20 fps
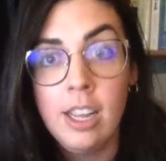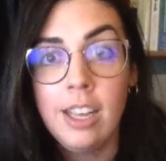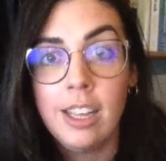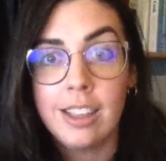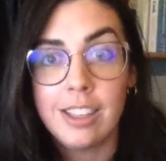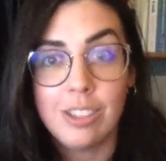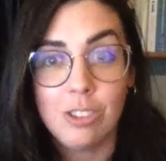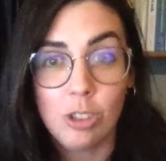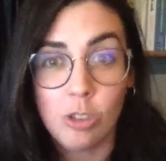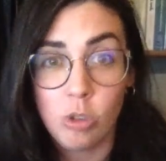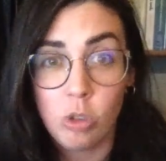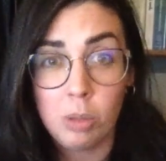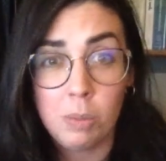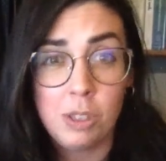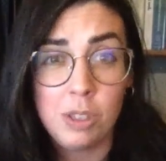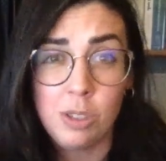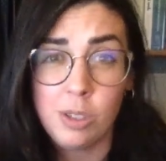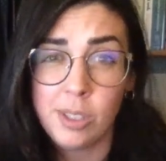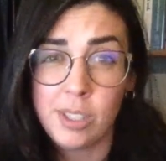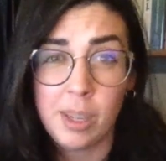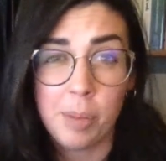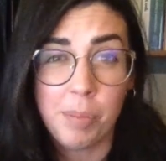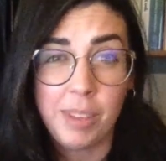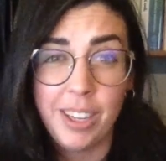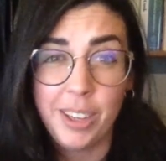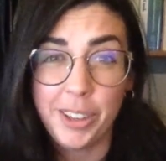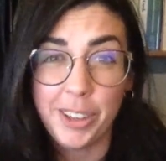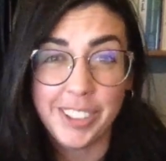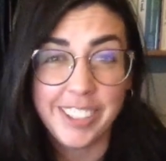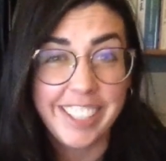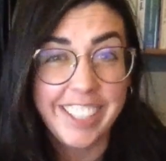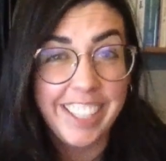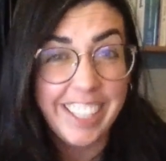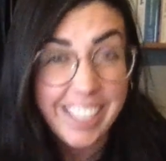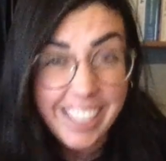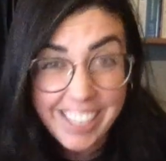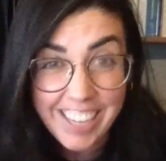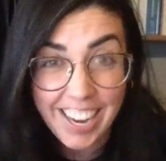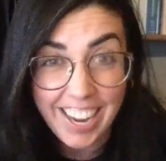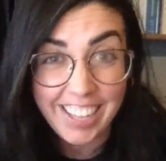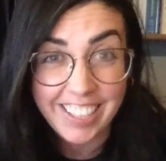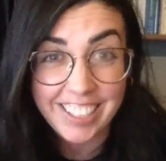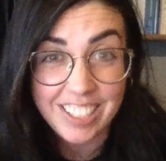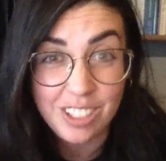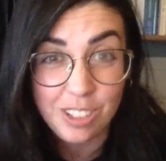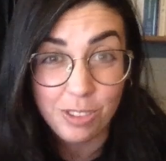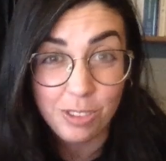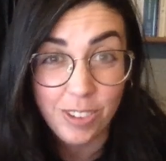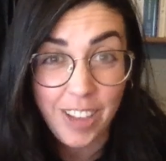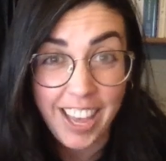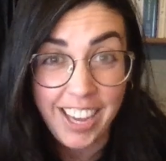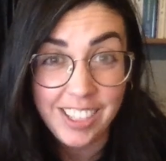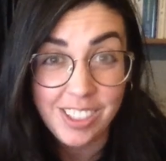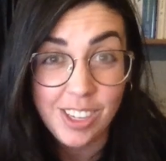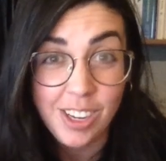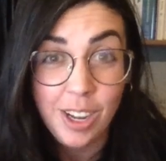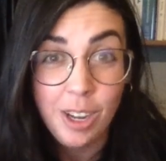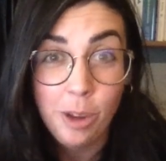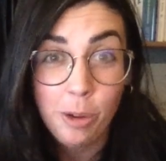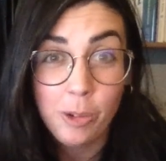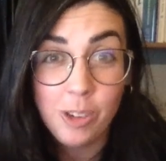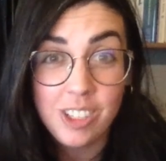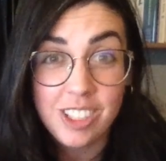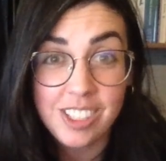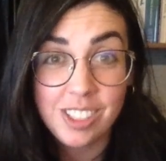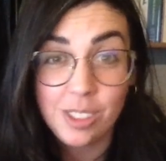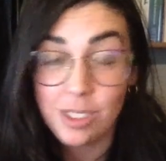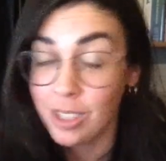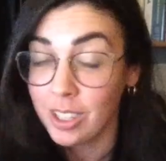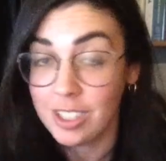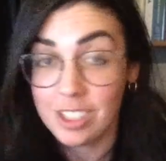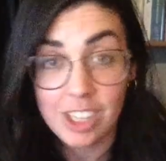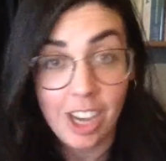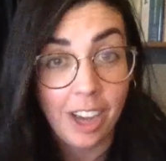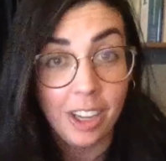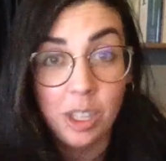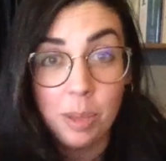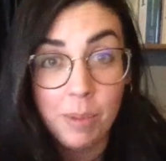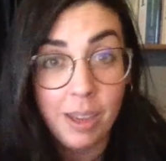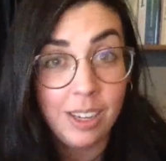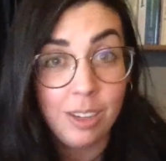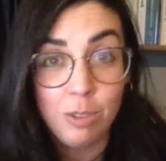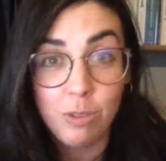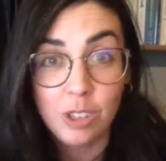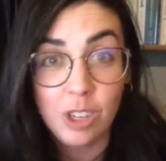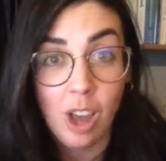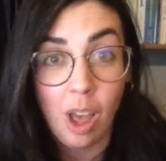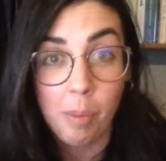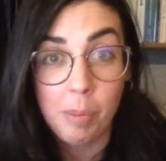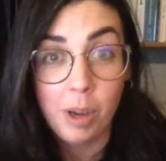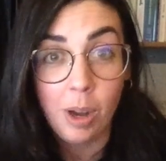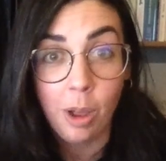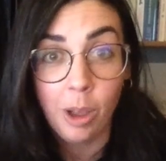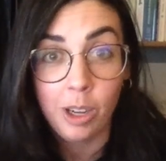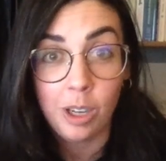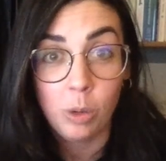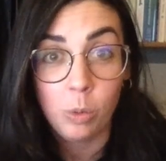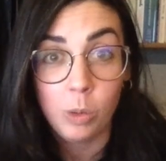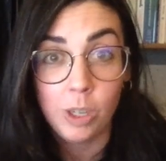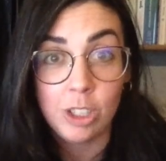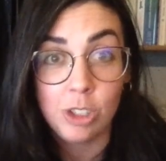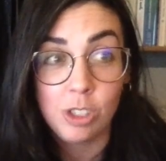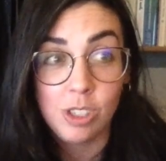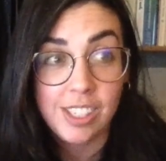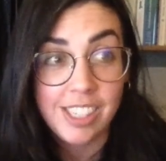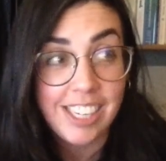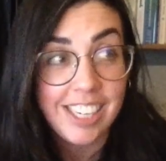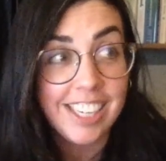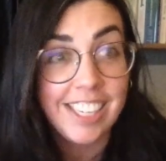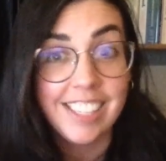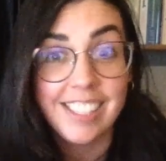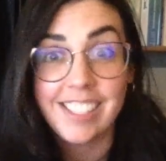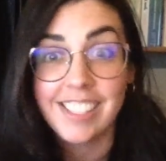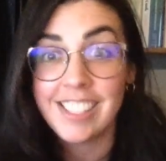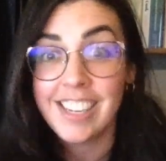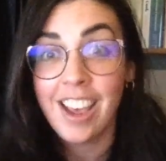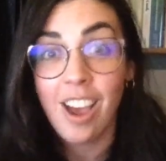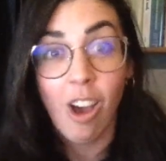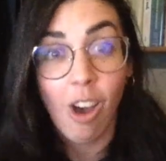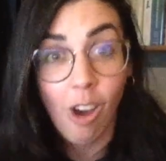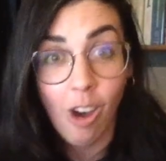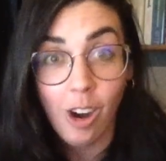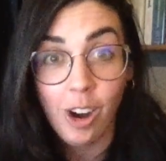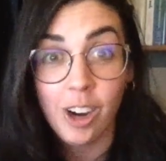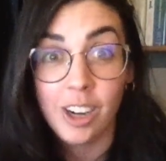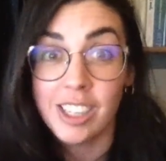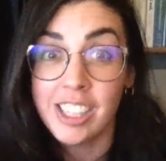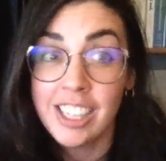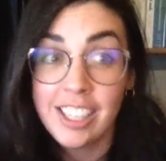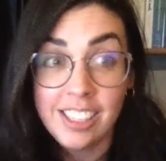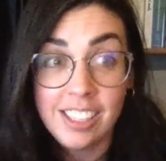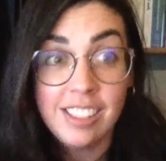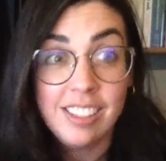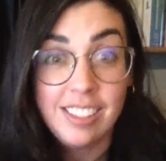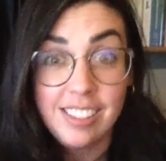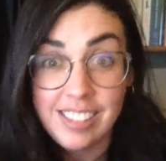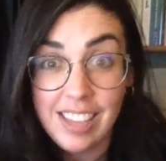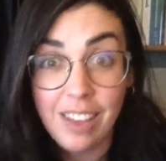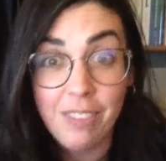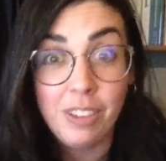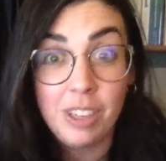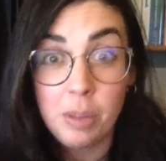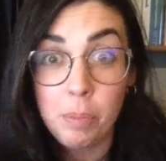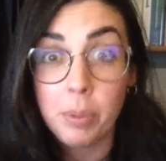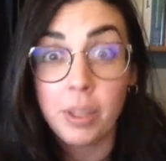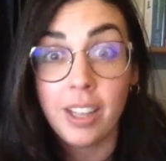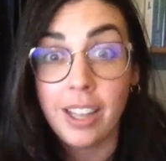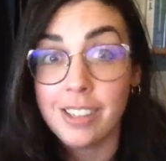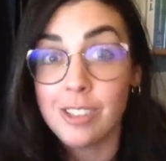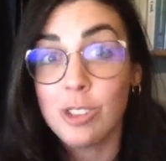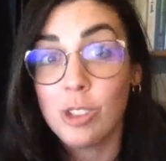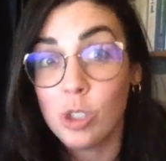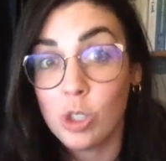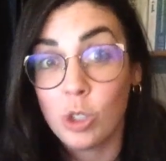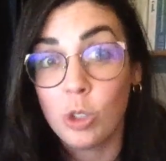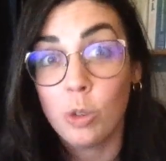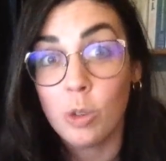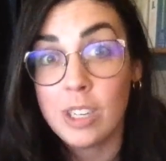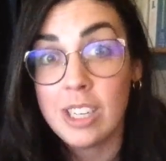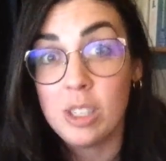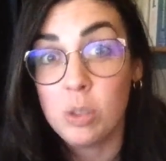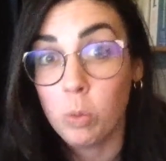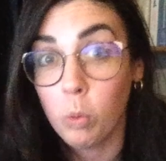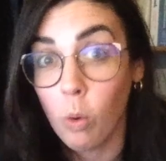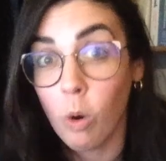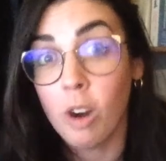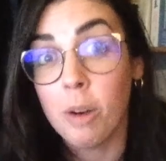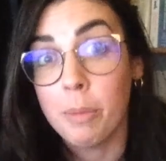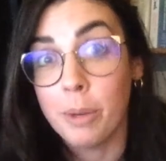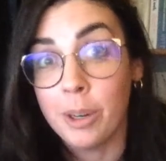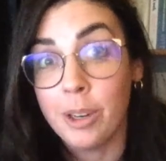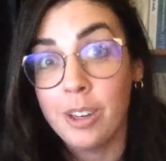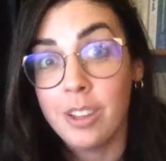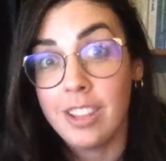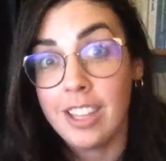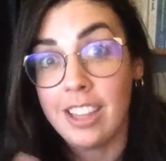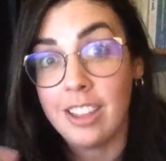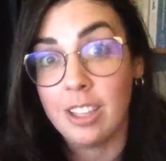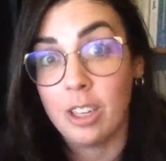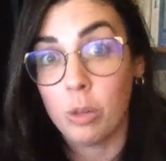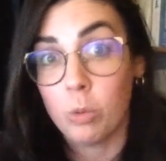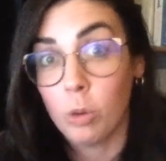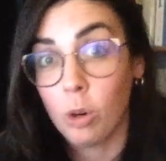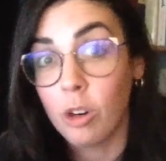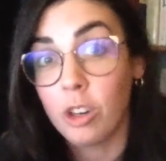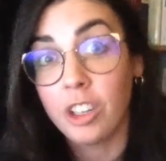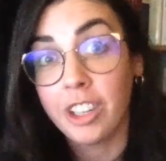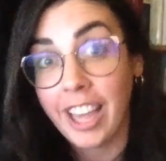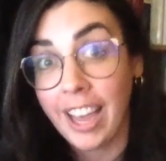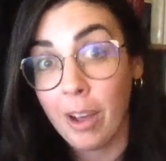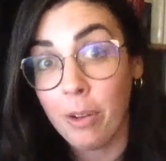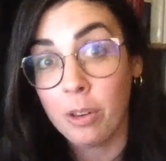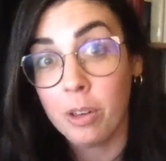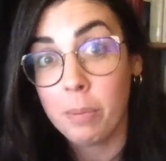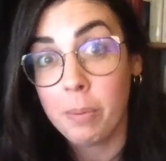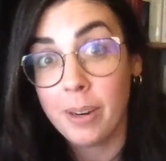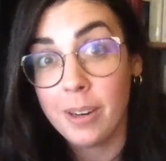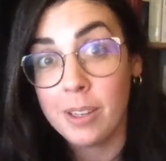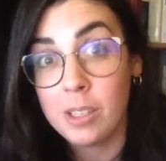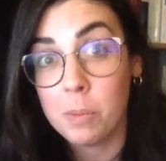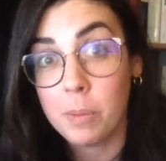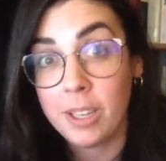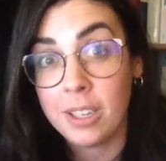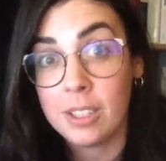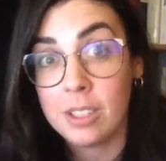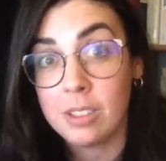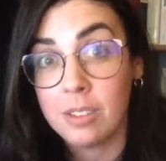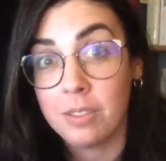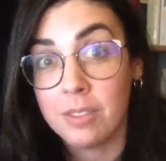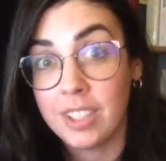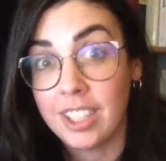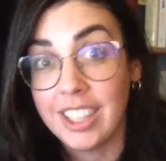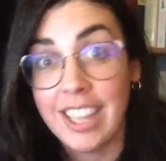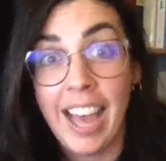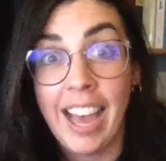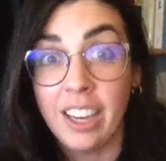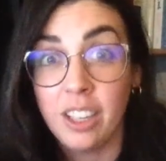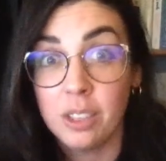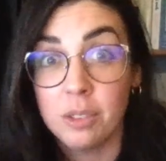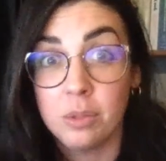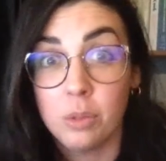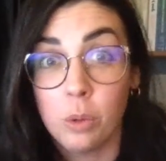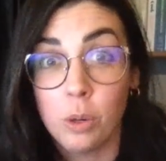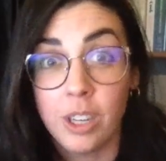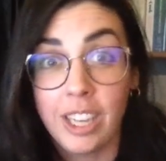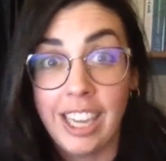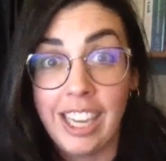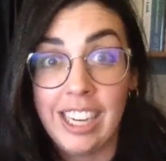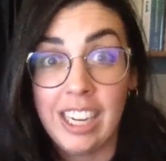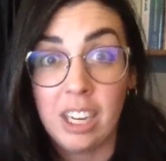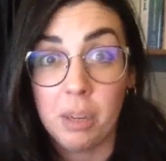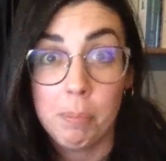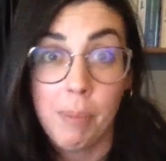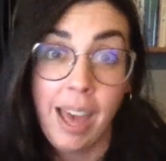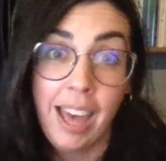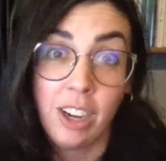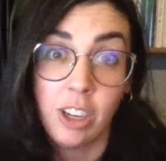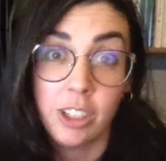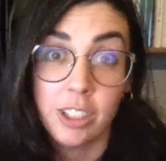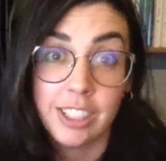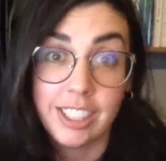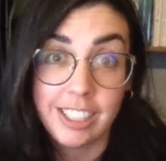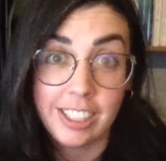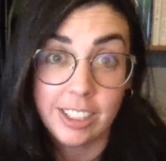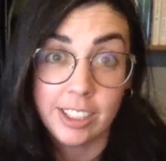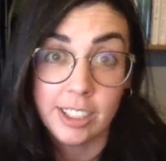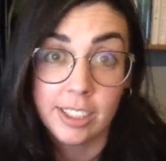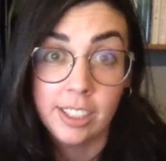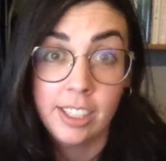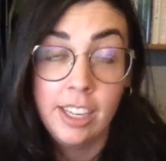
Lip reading: This contributes to something called heat island effect, which is a documented phenomenon in which cities are 7+ degrees warmer than their rural counterparts because of the lack of organic matter here.